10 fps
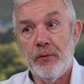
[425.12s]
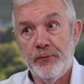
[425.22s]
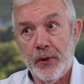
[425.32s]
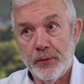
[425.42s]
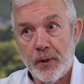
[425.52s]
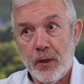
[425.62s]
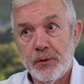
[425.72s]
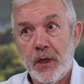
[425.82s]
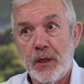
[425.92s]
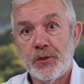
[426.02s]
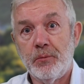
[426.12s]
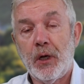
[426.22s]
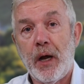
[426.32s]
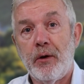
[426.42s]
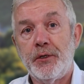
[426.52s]
I felt that I was getting some
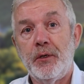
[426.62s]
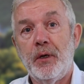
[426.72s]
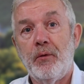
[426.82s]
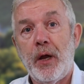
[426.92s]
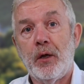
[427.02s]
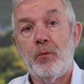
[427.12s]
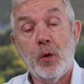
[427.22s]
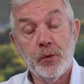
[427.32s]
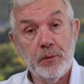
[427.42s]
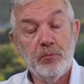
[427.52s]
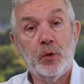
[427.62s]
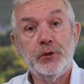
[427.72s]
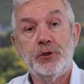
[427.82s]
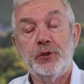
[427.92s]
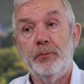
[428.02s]
clarity around what was
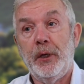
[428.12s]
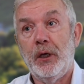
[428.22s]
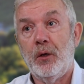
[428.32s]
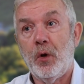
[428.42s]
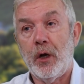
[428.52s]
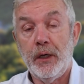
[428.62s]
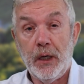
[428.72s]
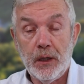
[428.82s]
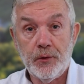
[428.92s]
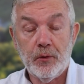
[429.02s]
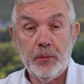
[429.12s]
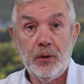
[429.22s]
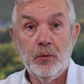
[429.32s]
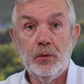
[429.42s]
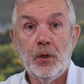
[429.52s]
important to me and what I needed to
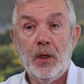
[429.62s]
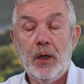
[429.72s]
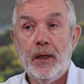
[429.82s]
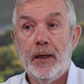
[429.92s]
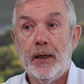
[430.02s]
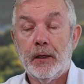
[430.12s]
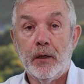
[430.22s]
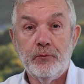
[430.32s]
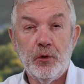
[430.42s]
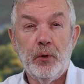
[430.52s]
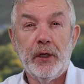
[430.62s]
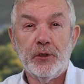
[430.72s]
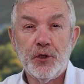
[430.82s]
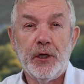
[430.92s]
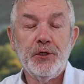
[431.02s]
be kind of doing
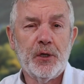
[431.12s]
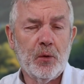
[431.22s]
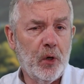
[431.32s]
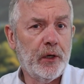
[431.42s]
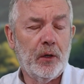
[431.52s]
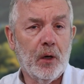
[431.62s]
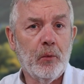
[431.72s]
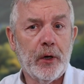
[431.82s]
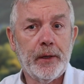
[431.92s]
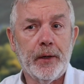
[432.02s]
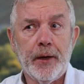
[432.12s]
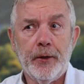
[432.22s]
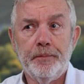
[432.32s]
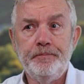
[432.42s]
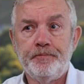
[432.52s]
and changing and working on when I got
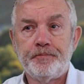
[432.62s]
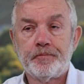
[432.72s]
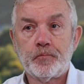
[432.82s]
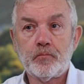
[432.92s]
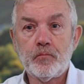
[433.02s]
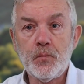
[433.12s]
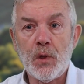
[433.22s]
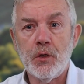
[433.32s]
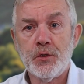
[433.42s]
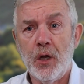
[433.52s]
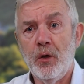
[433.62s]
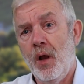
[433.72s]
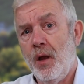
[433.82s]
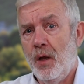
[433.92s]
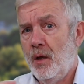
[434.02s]
home. So,
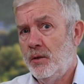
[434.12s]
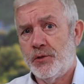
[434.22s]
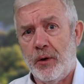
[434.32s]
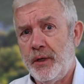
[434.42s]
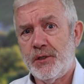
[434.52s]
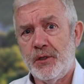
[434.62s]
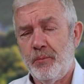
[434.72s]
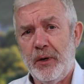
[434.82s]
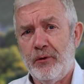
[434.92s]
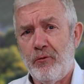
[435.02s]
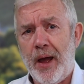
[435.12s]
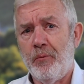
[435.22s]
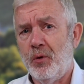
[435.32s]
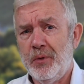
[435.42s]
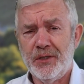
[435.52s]
sorry this is a bit of a
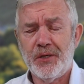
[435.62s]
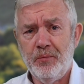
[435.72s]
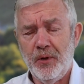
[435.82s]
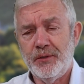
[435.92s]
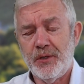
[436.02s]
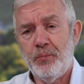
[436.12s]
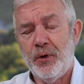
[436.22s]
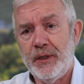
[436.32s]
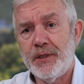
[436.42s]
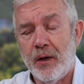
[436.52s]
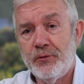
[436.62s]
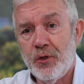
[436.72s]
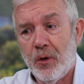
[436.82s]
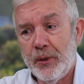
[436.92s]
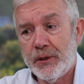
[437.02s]
ramble, but it's a pretty tough
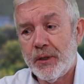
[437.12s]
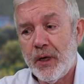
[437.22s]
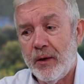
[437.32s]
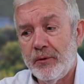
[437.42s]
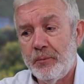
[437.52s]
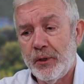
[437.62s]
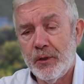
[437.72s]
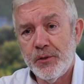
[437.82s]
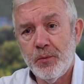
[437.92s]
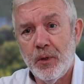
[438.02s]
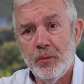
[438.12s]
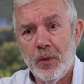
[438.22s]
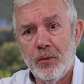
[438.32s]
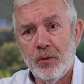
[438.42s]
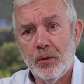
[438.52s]
topic to cover because
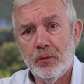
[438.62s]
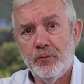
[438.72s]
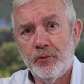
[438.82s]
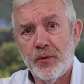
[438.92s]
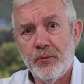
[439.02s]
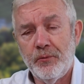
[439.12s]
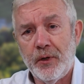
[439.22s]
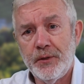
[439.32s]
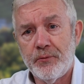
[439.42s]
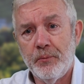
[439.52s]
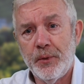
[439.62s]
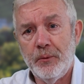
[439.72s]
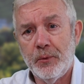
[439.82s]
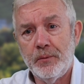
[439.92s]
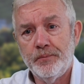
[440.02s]
we're all sort of very different
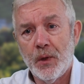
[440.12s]
people.